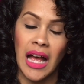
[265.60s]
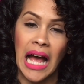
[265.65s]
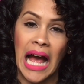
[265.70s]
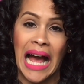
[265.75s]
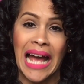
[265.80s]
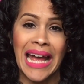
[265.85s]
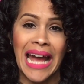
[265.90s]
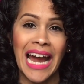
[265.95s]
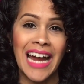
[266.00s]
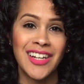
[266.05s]

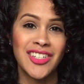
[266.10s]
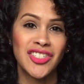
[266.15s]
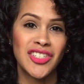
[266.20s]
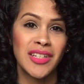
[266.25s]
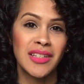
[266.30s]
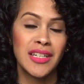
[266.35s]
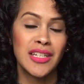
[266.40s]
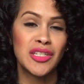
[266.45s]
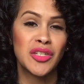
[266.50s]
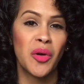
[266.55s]
I
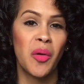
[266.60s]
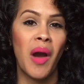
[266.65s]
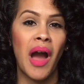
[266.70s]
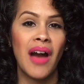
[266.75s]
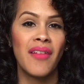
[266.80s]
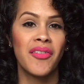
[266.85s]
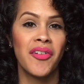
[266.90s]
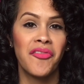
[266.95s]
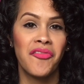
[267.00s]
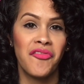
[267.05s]
actually don't
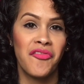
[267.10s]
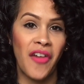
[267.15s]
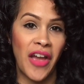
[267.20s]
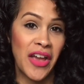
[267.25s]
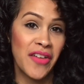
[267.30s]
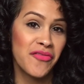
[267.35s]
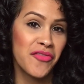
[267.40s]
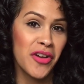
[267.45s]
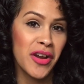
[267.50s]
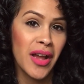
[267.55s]
have a
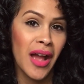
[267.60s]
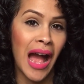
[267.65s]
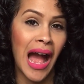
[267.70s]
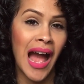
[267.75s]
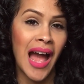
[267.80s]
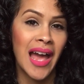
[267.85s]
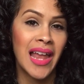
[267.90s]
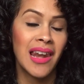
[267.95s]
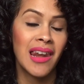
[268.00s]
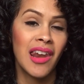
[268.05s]
favorite.
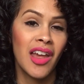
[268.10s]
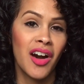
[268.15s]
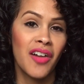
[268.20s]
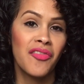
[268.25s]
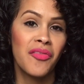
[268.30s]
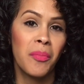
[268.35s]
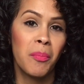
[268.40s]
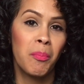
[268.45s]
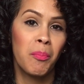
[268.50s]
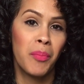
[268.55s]
I
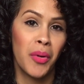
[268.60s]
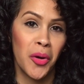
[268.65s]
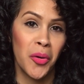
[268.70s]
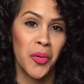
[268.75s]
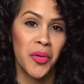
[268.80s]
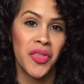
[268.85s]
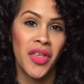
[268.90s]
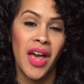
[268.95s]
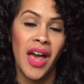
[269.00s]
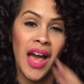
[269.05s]
love
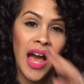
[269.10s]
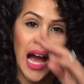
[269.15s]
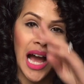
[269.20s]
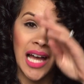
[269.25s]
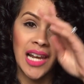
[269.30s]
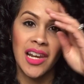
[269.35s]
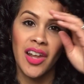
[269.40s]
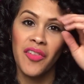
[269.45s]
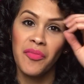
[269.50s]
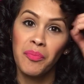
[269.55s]
both.
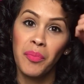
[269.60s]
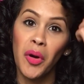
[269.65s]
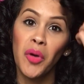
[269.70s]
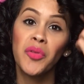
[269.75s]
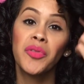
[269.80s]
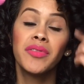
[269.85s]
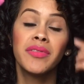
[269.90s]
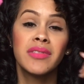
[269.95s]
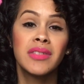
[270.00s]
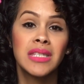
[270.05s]
I love
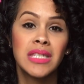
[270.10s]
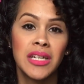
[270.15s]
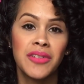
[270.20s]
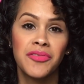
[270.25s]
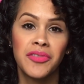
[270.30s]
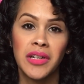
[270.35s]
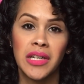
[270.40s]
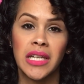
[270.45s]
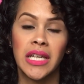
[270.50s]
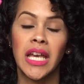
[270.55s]
both
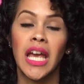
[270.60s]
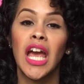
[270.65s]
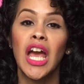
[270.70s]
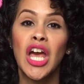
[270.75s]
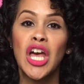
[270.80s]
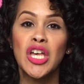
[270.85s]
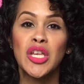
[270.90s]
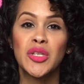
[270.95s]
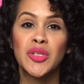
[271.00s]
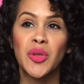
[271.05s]
differently.
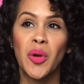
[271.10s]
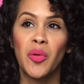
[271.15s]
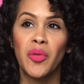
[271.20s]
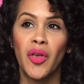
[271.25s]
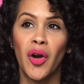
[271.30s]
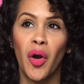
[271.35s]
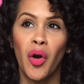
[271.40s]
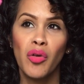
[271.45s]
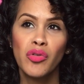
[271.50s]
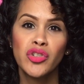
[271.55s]
So
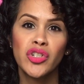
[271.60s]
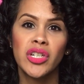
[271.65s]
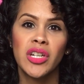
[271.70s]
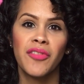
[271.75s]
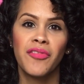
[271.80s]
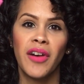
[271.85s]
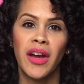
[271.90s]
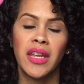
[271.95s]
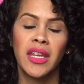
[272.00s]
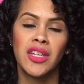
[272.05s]
the ultra
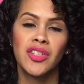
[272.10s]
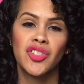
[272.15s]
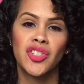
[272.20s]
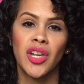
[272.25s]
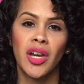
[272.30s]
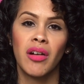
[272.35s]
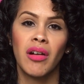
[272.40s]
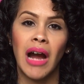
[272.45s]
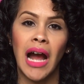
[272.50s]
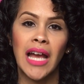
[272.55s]
defining
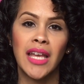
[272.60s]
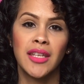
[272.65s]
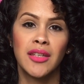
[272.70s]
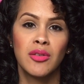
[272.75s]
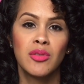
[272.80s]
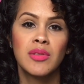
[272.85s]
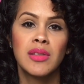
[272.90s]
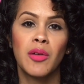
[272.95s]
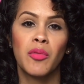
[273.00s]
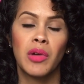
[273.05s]
gel, I
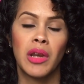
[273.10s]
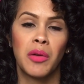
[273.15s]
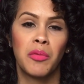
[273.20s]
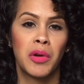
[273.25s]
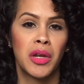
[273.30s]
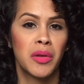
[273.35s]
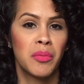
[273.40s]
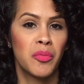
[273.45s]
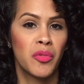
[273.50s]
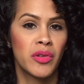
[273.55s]
use it when I
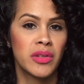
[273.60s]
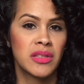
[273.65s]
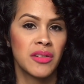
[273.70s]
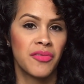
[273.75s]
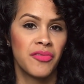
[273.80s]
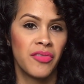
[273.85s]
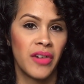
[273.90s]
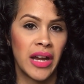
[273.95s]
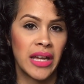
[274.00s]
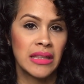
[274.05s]
want a more
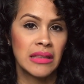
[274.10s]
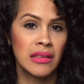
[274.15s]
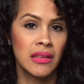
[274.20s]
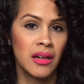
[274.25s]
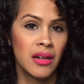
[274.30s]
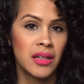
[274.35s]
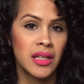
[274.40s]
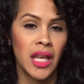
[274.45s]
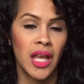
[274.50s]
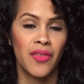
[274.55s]
defined
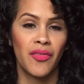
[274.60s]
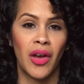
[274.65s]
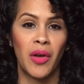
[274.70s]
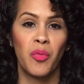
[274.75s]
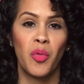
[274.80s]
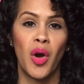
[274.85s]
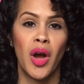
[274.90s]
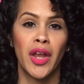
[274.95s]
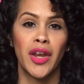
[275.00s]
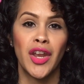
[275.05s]
look. If I
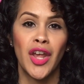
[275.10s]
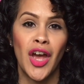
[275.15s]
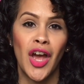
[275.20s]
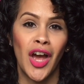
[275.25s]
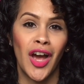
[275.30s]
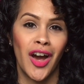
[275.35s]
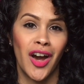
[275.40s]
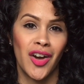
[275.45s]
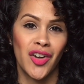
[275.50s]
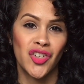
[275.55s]
want
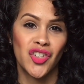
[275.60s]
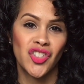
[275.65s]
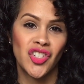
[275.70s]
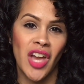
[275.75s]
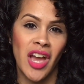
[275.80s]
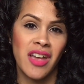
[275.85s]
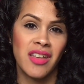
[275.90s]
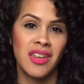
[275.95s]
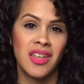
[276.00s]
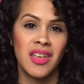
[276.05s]
a
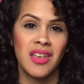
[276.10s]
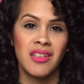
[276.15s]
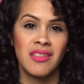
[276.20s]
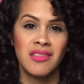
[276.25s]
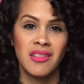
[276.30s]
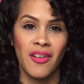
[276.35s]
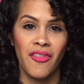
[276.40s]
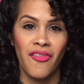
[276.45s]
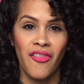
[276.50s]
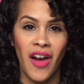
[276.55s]
shiny,
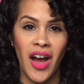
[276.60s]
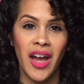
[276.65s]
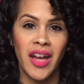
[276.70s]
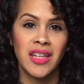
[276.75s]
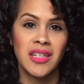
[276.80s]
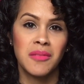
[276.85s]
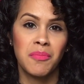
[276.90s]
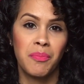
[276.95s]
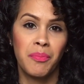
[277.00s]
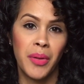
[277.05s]

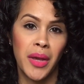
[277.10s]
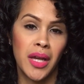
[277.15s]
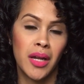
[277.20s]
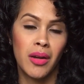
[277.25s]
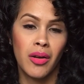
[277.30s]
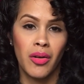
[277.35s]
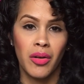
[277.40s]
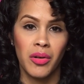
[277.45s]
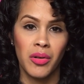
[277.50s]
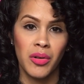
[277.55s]
defined,
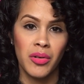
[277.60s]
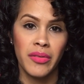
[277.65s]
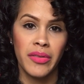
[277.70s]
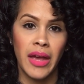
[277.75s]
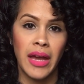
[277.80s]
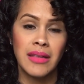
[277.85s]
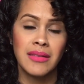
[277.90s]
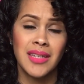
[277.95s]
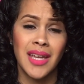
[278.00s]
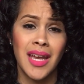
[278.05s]
big curl
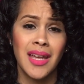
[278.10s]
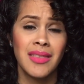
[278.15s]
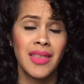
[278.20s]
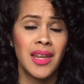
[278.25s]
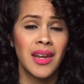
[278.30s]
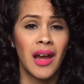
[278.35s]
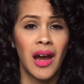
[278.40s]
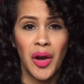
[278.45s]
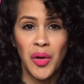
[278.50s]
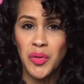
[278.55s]
that day,
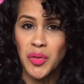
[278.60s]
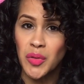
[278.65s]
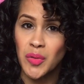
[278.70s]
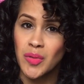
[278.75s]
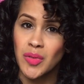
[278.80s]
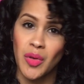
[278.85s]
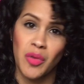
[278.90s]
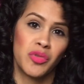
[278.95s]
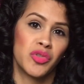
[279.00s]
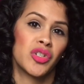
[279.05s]
then I'll
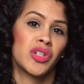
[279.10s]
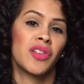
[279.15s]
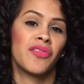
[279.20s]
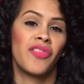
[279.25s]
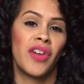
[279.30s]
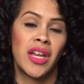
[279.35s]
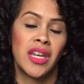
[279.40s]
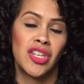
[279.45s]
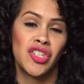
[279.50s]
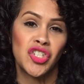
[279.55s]
use ultra
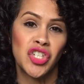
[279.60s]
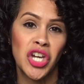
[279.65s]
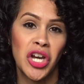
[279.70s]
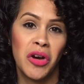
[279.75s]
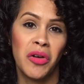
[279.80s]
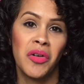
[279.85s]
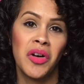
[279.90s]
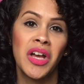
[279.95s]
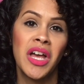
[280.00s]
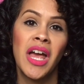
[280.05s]
defining
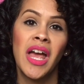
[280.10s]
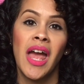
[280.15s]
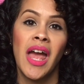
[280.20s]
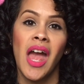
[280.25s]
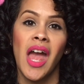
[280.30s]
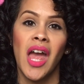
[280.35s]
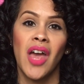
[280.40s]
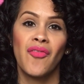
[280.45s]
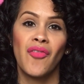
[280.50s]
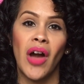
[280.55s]
gel.
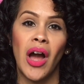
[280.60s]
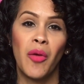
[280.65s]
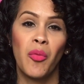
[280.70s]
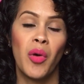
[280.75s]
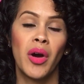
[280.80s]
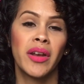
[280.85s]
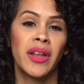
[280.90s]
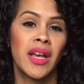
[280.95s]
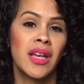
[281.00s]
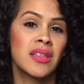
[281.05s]
If I
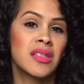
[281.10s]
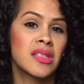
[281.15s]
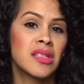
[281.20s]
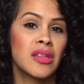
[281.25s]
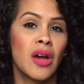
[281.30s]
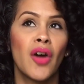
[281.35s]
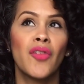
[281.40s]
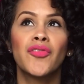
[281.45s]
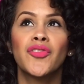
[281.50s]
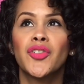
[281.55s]
want a
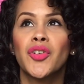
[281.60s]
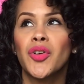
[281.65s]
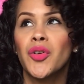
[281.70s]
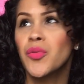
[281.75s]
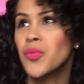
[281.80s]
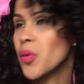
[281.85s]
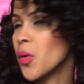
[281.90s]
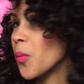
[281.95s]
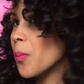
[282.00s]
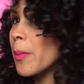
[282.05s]
softer,
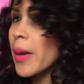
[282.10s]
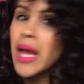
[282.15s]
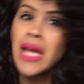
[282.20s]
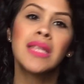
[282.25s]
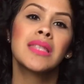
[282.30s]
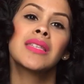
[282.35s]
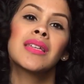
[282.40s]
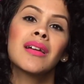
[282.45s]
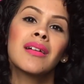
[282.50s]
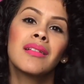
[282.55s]

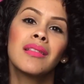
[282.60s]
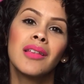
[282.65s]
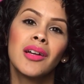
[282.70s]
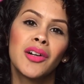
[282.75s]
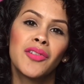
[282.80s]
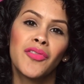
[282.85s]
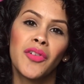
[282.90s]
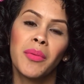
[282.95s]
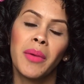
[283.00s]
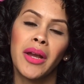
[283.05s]
romantic
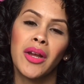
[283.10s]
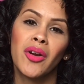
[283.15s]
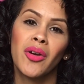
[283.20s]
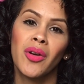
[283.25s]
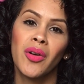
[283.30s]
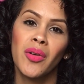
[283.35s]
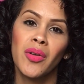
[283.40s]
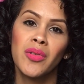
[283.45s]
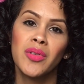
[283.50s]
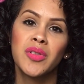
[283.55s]
look for my
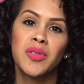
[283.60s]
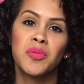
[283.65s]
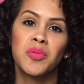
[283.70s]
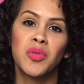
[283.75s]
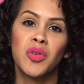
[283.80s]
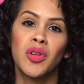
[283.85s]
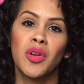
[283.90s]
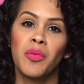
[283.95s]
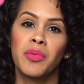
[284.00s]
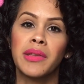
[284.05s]
curls,
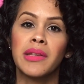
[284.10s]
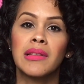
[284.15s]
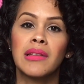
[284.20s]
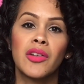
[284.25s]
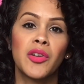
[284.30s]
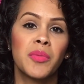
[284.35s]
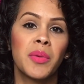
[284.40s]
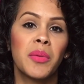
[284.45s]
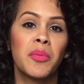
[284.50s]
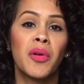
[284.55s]
you know, with a
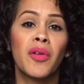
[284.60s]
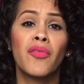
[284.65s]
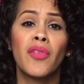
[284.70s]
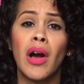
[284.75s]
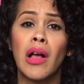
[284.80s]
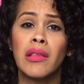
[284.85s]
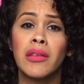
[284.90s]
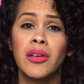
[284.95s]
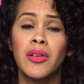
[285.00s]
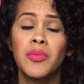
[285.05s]
little bit more
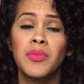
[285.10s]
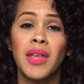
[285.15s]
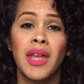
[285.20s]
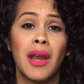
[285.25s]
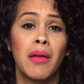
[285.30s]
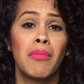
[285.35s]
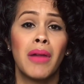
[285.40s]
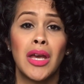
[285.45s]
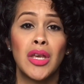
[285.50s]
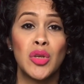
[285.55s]
volume, then
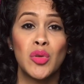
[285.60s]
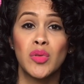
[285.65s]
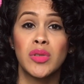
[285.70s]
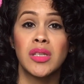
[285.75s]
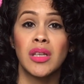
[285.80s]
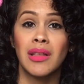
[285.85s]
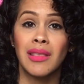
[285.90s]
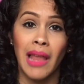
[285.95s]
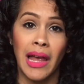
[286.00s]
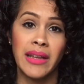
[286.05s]
I might use
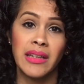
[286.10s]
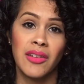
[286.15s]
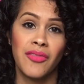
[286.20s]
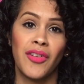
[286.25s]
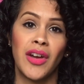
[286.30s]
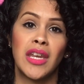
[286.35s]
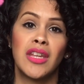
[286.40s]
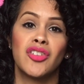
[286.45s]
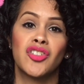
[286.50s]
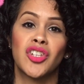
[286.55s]
the light
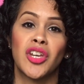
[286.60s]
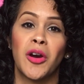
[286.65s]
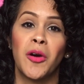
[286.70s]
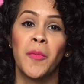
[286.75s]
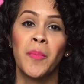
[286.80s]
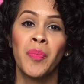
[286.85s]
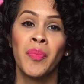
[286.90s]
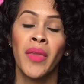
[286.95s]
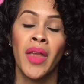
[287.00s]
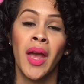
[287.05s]
defining gel.
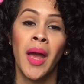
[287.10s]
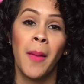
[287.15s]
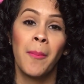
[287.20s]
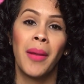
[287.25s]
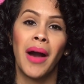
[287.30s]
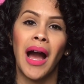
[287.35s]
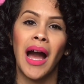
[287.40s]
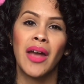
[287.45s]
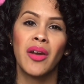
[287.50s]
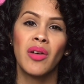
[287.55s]

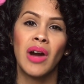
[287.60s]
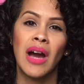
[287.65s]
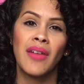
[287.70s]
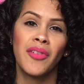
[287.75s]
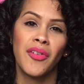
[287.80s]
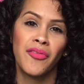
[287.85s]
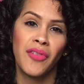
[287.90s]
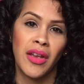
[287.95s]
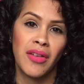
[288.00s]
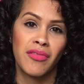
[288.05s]
But I don't have
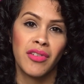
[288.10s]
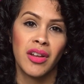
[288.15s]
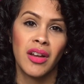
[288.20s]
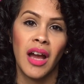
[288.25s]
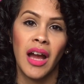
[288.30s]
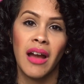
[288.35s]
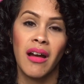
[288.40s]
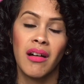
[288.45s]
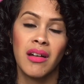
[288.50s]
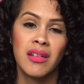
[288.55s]
a favorite.
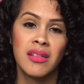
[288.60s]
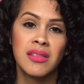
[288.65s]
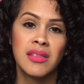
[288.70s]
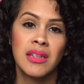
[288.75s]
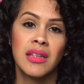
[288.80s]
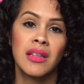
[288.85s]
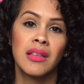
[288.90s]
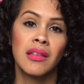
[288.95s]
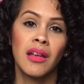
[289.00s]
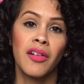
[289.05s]
I
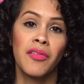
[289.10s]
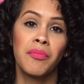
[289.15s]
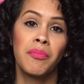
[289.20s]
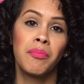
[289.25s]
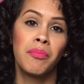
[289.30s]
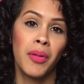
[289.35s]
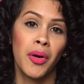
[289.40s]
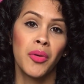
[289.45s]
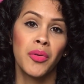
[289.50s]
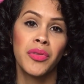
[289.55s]
honestly love
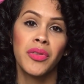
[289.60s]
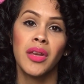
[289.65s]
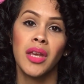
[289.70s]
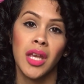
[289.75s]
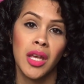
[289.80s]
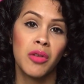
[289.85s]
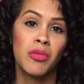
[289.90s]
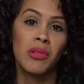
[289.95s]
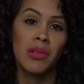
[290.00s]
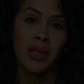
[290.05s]
both
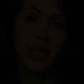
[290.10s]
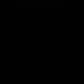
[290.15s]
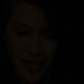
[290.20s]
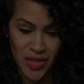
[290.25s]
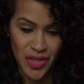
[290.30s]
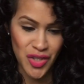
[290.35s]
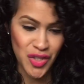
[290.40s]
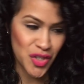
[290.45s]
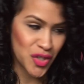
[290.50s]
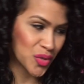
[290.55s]
equally.
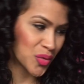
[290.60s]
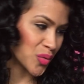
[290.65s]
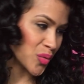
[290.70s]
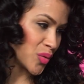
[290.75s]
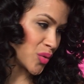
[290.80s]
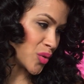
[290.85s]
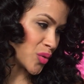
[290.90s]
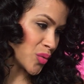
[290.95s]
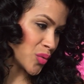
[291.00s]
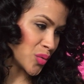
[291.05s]
Do
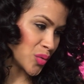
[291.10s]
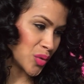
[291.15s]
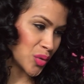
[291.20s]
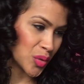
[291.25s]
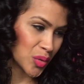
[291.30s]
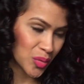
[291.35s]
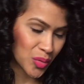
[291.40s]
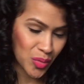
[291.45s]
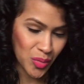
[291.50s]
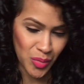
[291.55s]
you
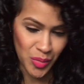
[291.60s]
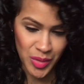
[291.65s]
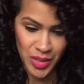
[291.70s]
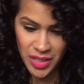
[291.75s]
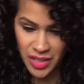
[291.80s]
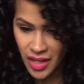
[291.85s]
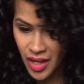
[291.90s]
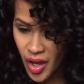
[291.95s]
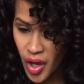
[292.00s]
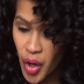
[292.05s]

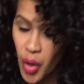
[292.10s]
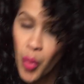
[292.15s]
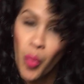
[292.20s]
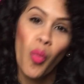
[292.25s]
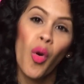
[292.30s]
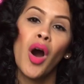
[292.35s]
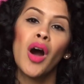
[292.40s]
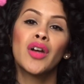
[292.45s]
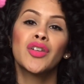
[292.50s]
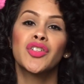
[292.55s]
use
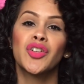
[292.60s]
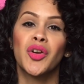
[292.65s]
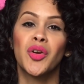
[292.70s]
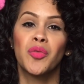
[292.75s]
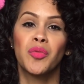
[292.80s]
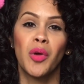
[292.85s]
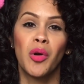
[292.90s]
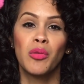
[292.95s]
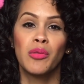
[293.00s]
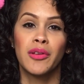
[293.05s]
wand or
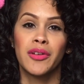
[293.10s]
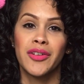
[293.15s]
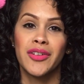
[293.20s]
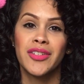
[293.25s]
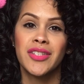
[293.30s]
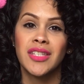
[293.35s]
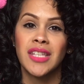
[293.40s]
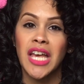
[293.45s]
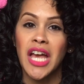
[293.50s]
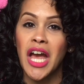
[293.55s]

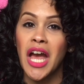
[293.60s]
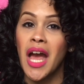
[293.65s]
rollers?